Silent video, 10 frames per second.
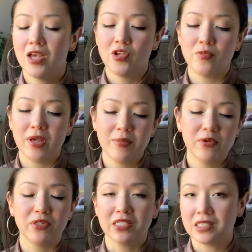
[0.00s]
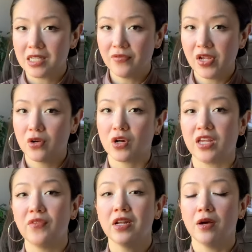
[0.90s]
You may be receiving or
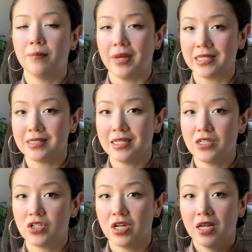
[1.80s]
giving a message